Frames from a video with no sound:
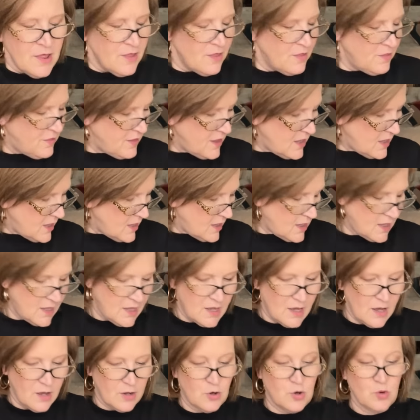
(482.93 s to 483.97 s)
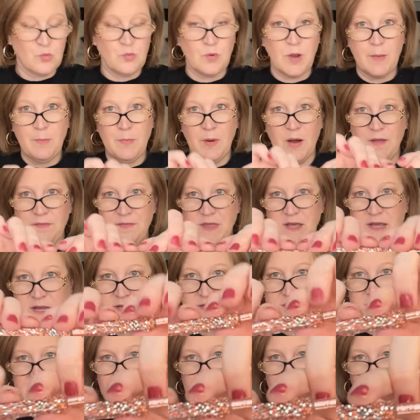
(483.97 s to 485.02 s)
the grip on
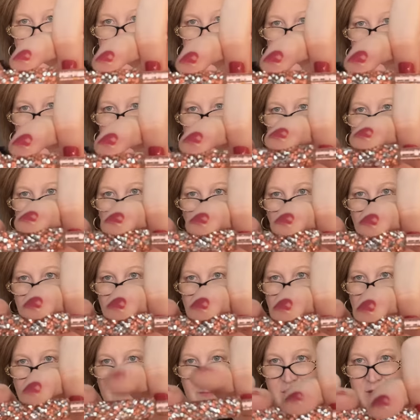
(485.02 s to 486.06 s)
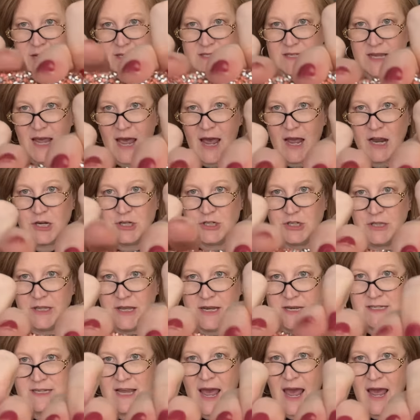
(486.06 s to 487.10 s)
this, it looks shiny, but it's
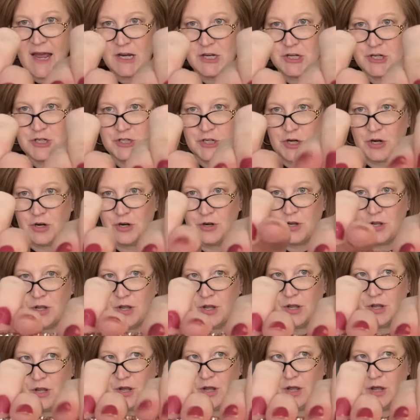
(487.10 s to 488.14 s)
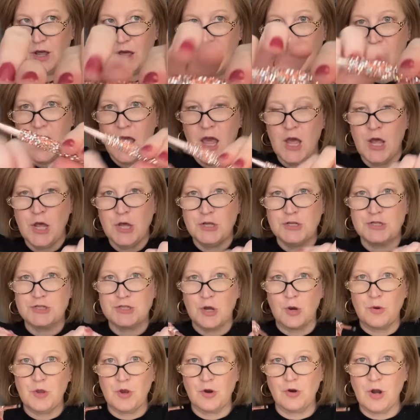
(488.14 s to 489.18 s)
actually textured.
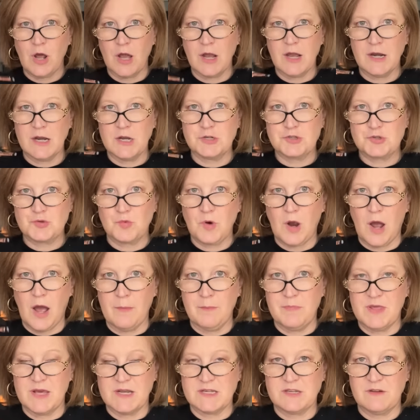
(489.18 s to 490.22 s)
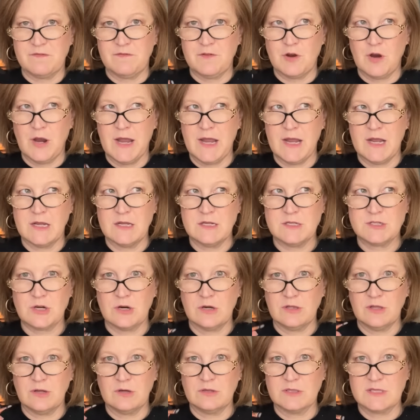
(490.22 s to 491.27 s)
So you're not gonna drop this if your hands are a
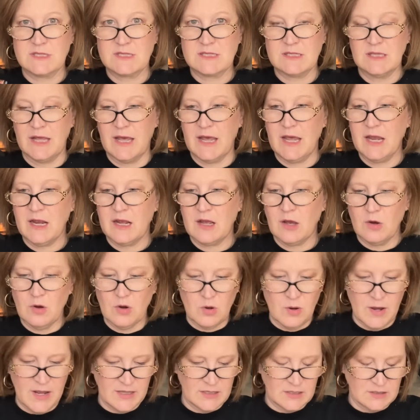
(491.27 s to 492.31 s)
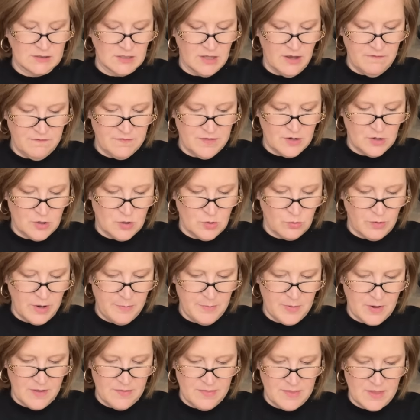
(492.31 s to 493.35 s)
little slick. Oh, I love the
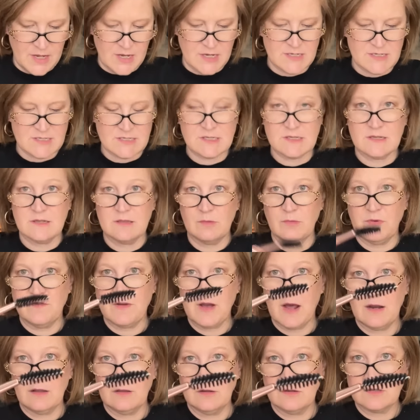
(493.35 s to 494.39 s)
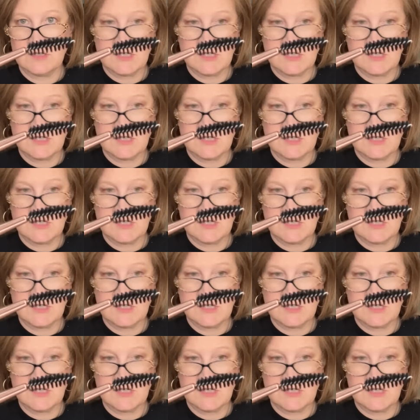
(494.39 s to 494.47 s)
grip on this. We've got a little